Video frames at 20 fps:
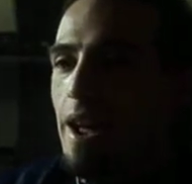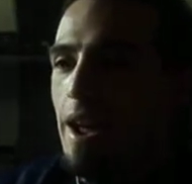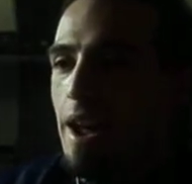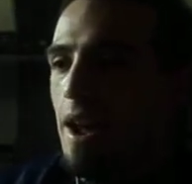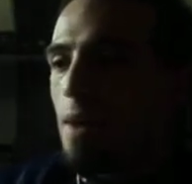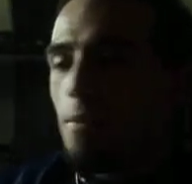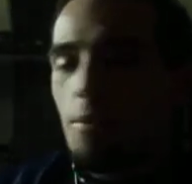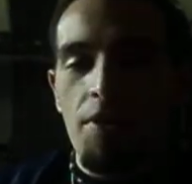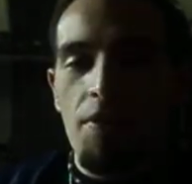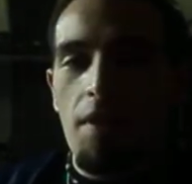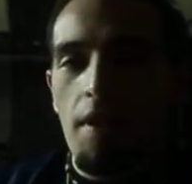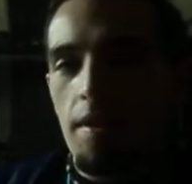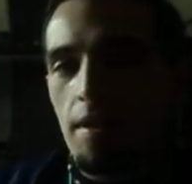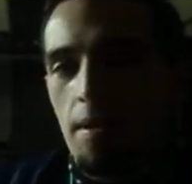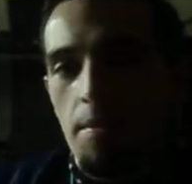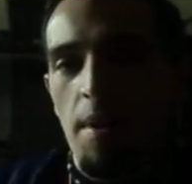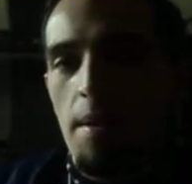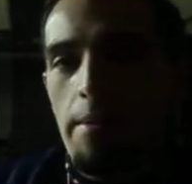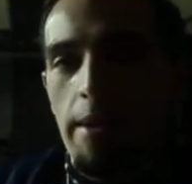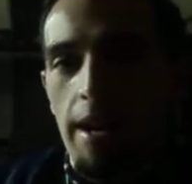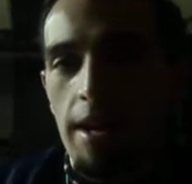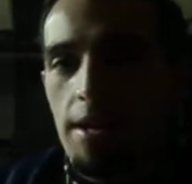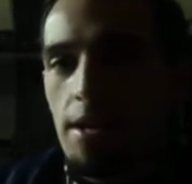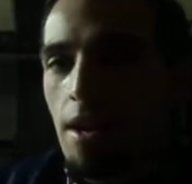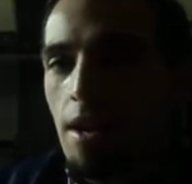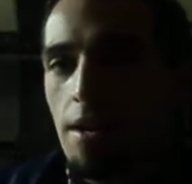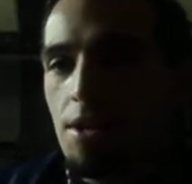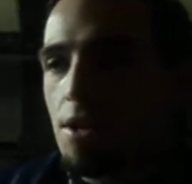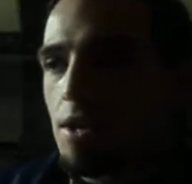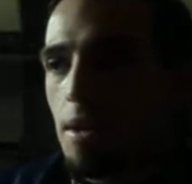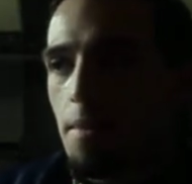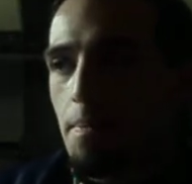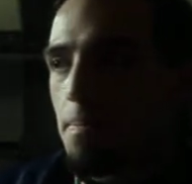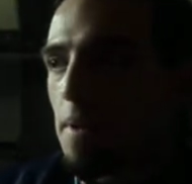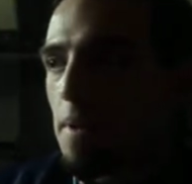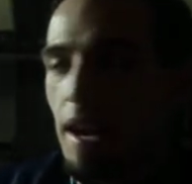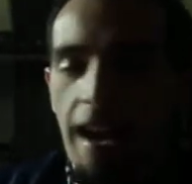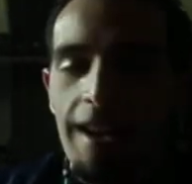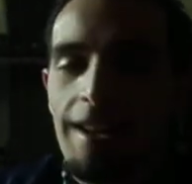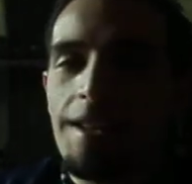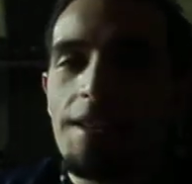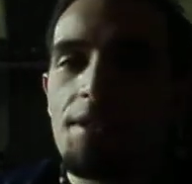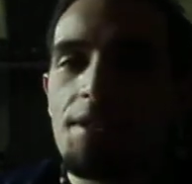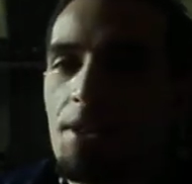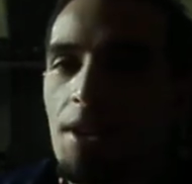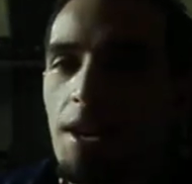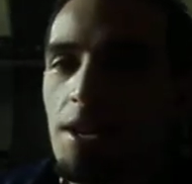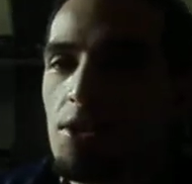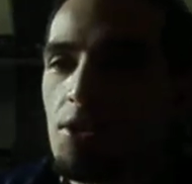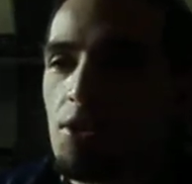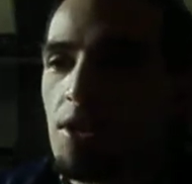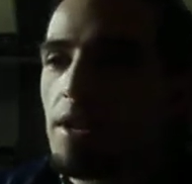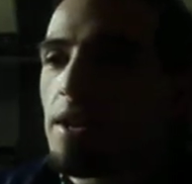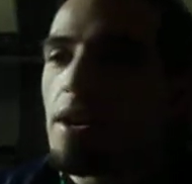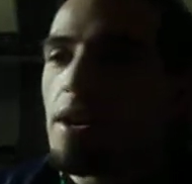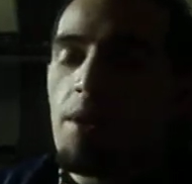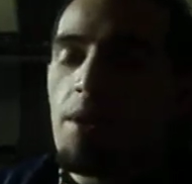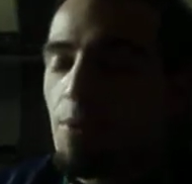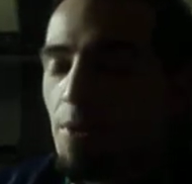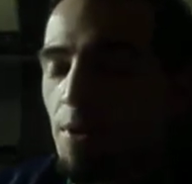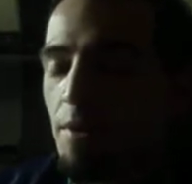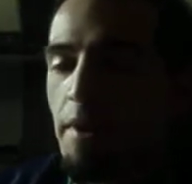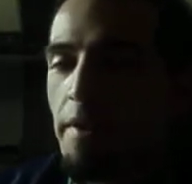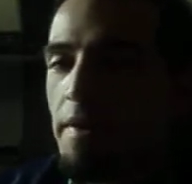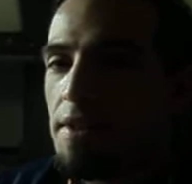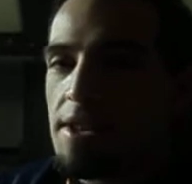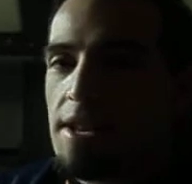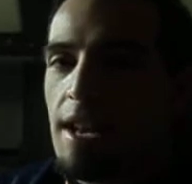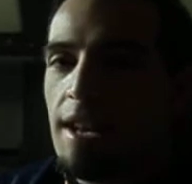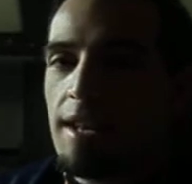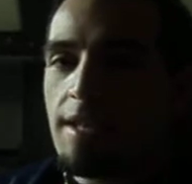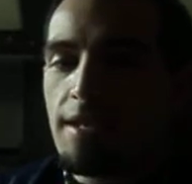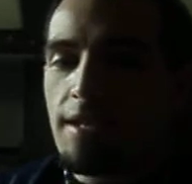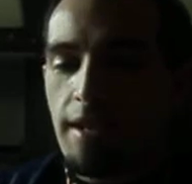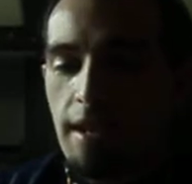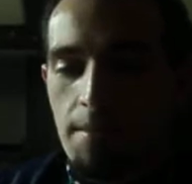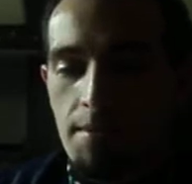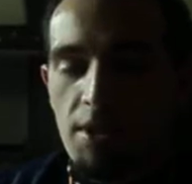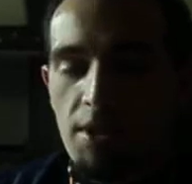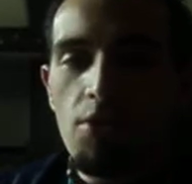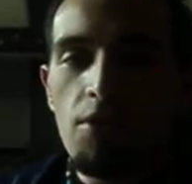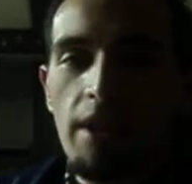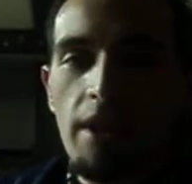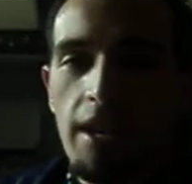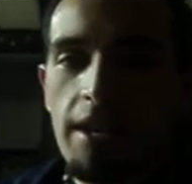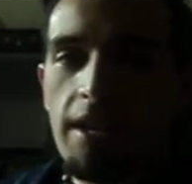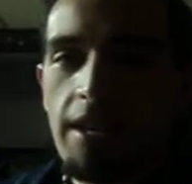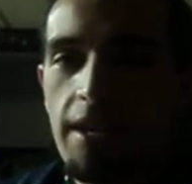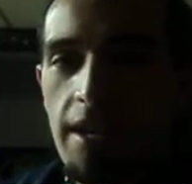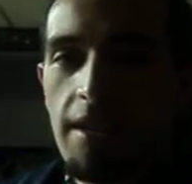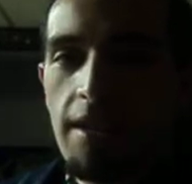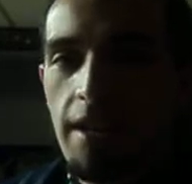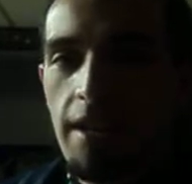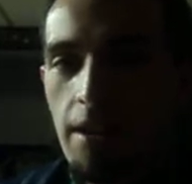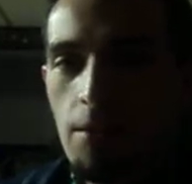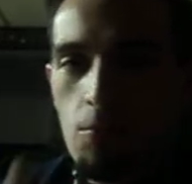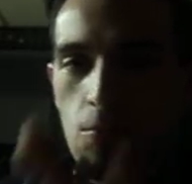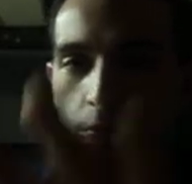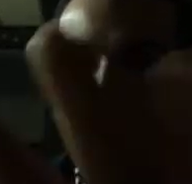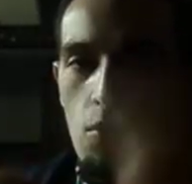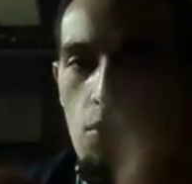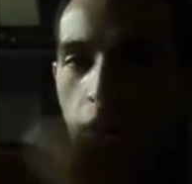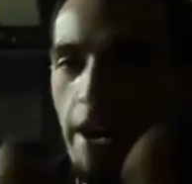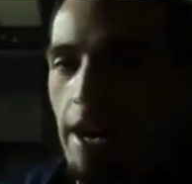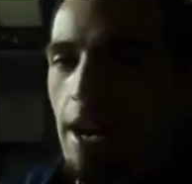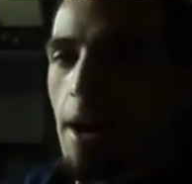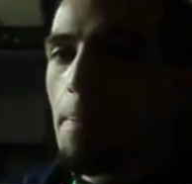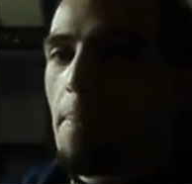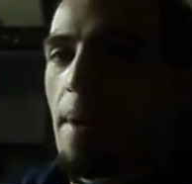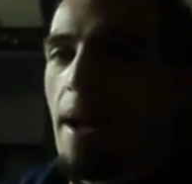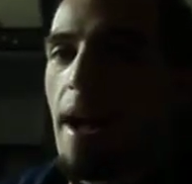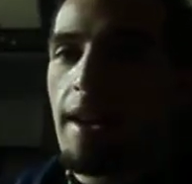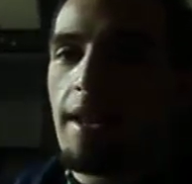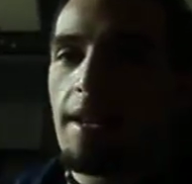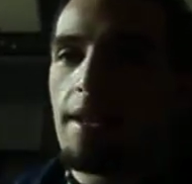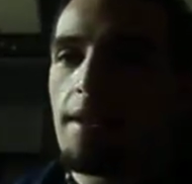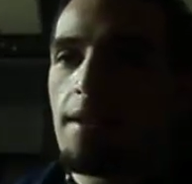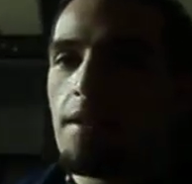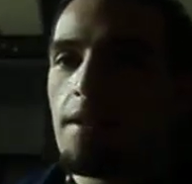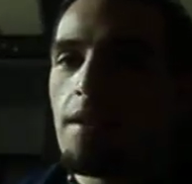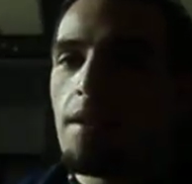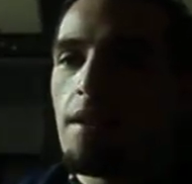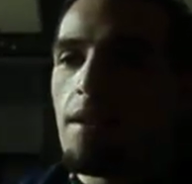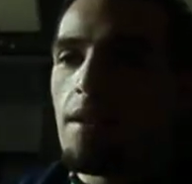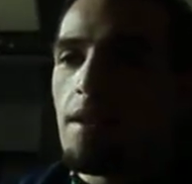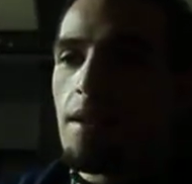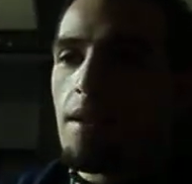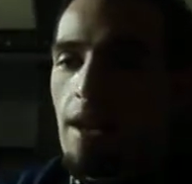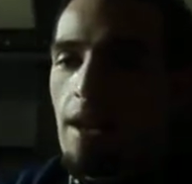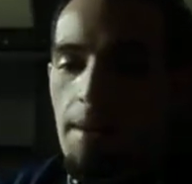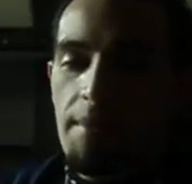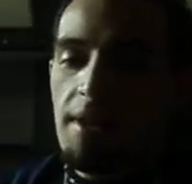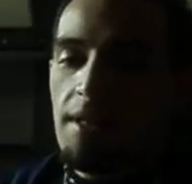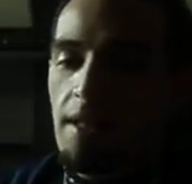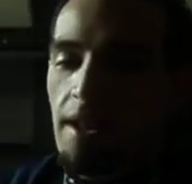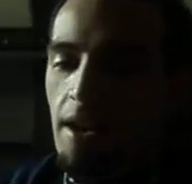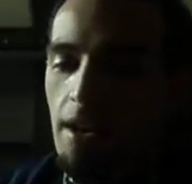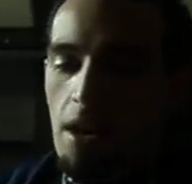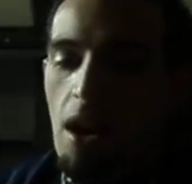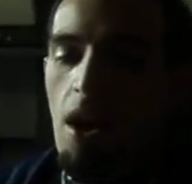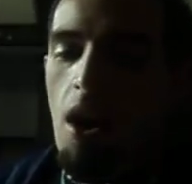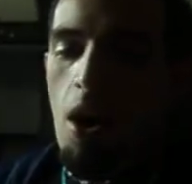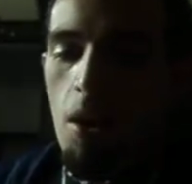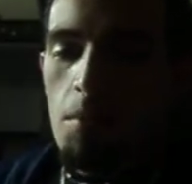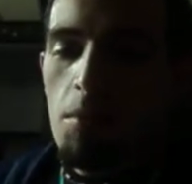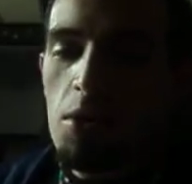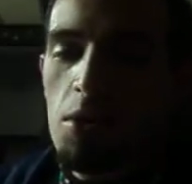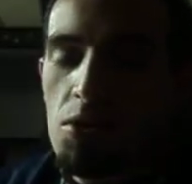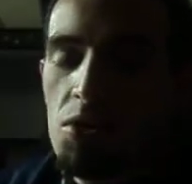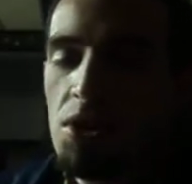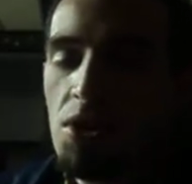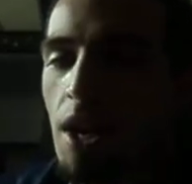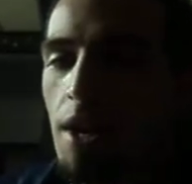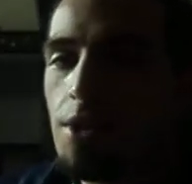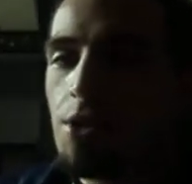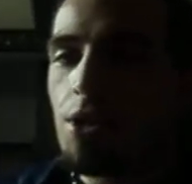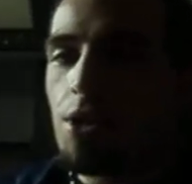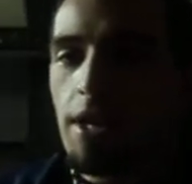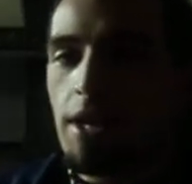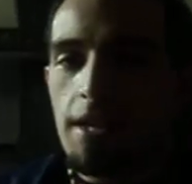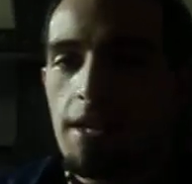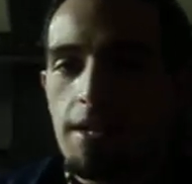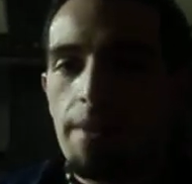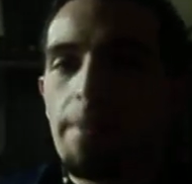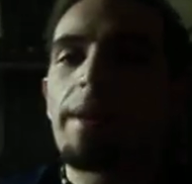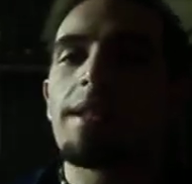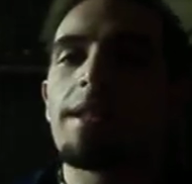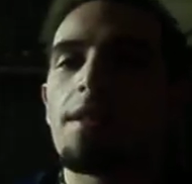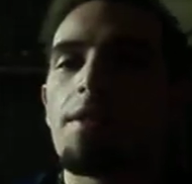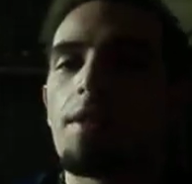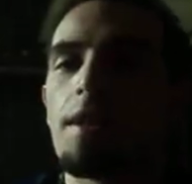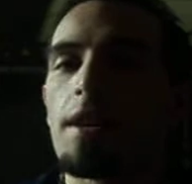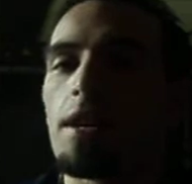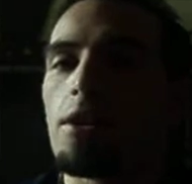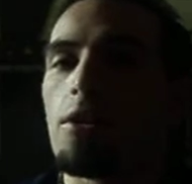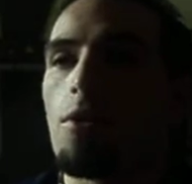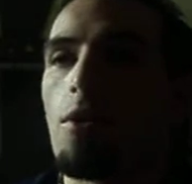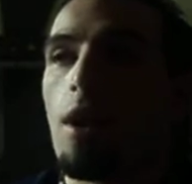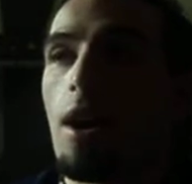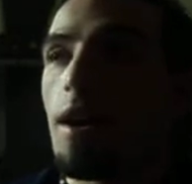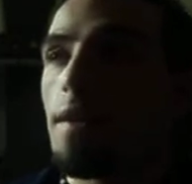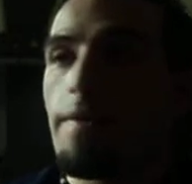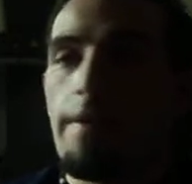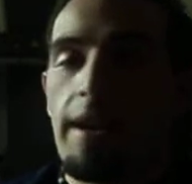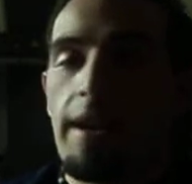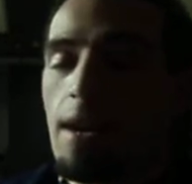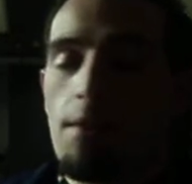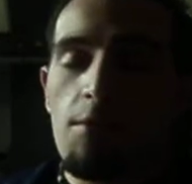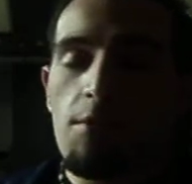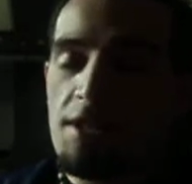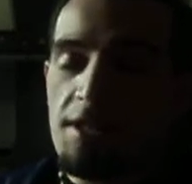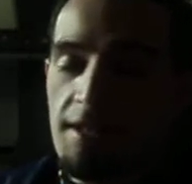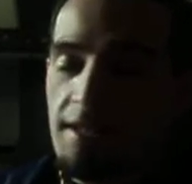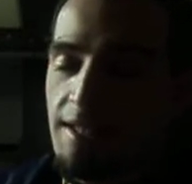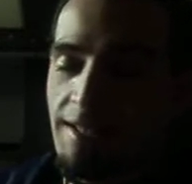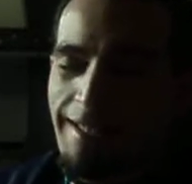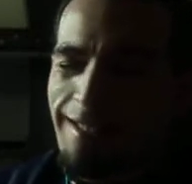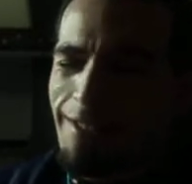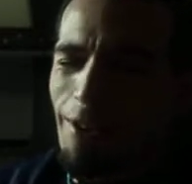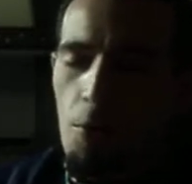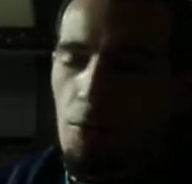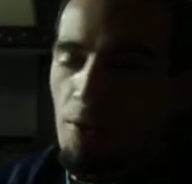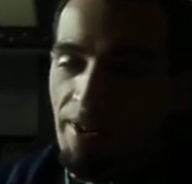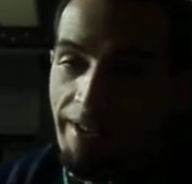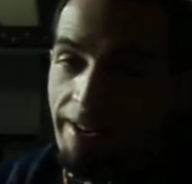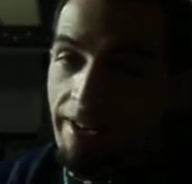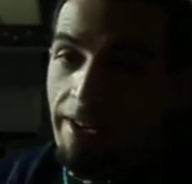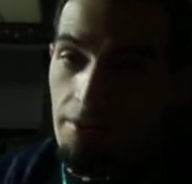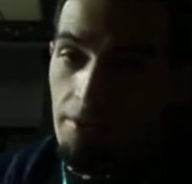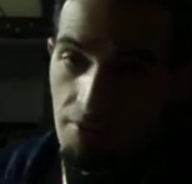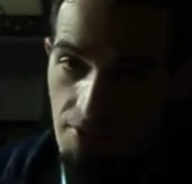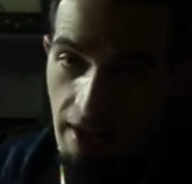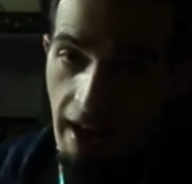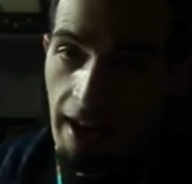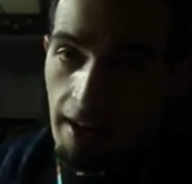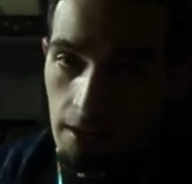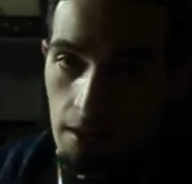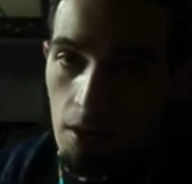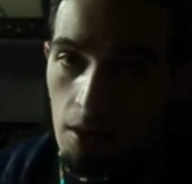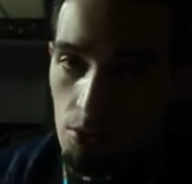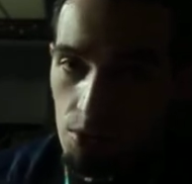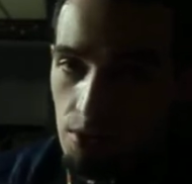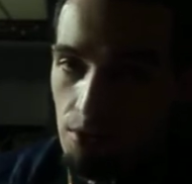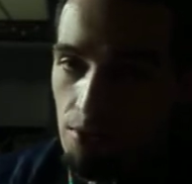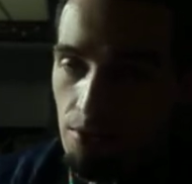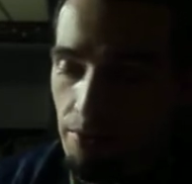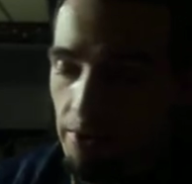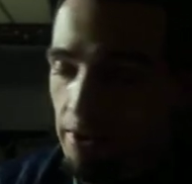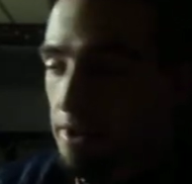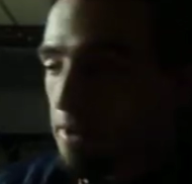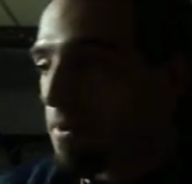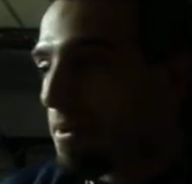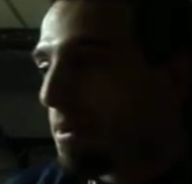And we thought that maybe I touched it, but I didn't touch it. We were even testing. I mean, you got to get like right up on it. I mean, like almost touching it to make the thing go off, and I wasn't nowhere near that close to it.